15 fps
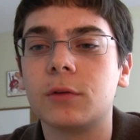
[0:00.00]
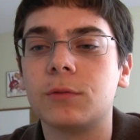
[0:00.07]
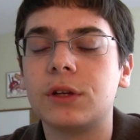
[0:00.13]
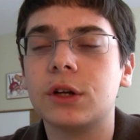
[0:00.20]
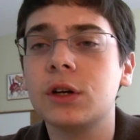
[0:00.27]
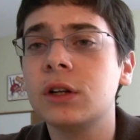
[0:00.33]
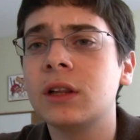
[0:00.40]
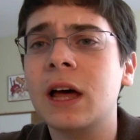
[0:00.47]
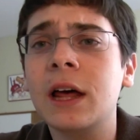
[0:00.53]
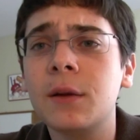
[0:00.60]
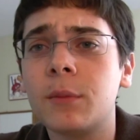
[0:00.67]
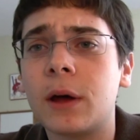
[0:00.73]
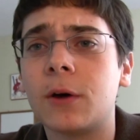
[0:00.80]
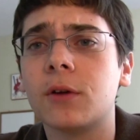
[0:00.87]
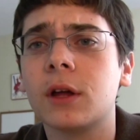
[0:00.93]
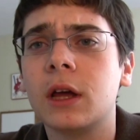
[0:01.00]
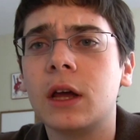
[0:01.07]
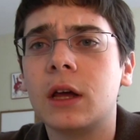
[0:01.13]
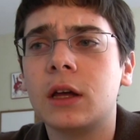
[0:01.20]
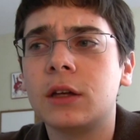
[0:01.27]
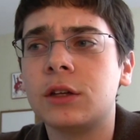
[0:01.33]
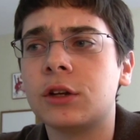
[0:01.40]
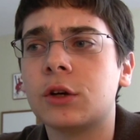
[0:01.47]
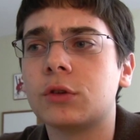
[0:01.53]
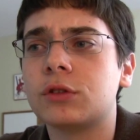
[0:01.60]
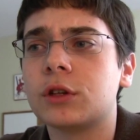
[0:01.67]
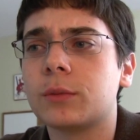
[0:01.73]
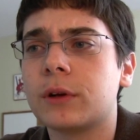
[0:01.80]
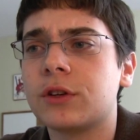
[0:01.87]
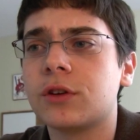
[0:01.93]
And we heard a lot about,
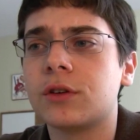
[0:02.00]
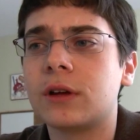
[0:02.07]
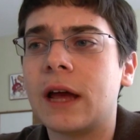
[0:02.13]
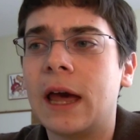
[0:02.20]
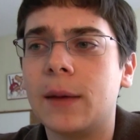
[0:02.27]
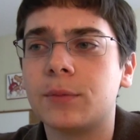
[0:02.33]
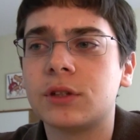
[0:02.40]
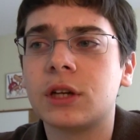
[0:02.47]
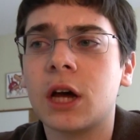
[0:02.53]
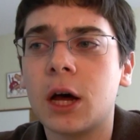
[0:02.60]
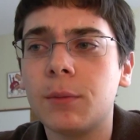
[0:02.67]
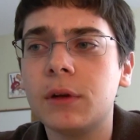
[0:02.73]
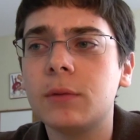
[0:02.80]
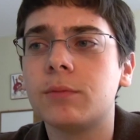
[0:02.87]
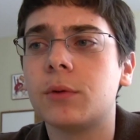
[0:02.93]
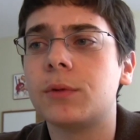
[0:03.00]
turn-by-turn apps coming,